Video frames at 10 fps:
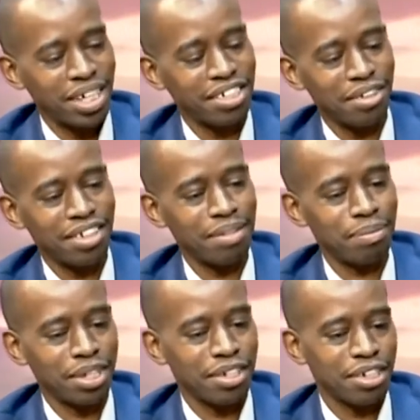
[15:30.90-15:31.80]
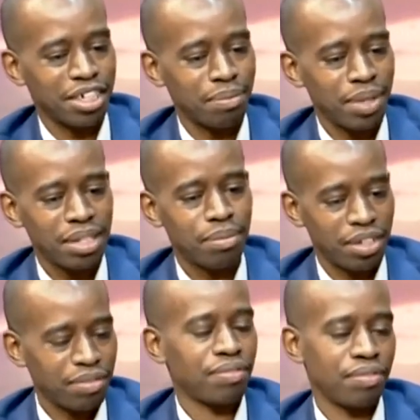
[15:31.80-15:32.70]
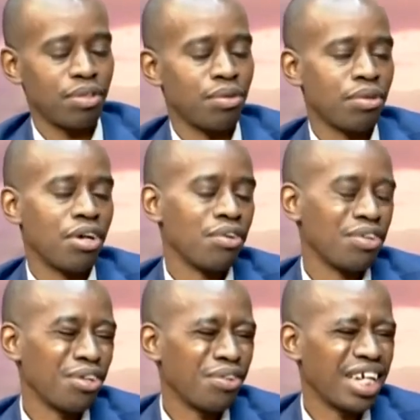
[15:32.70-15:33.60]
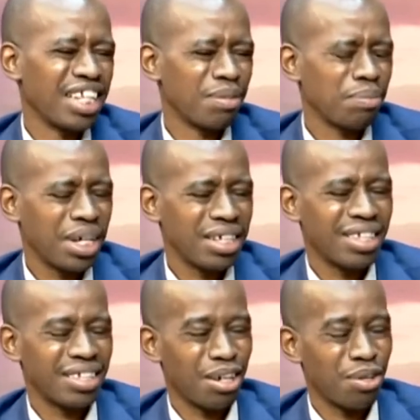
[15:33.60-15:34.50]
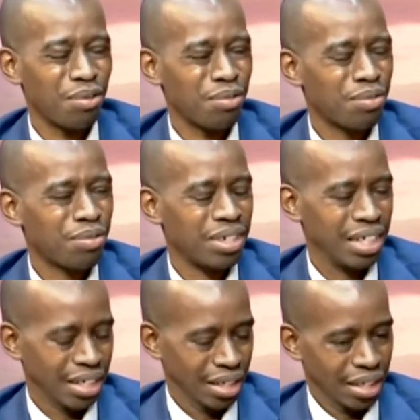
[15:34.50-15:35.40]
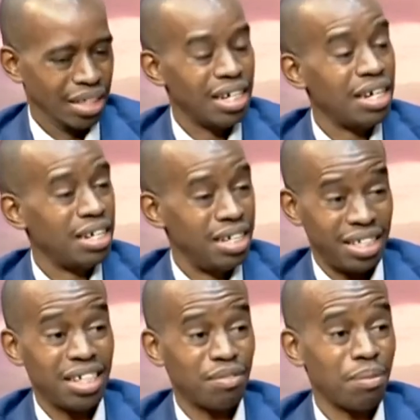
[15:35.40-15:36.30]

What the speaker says: Outburst on the political space, but if you on the online space, there's a lot of disinformation.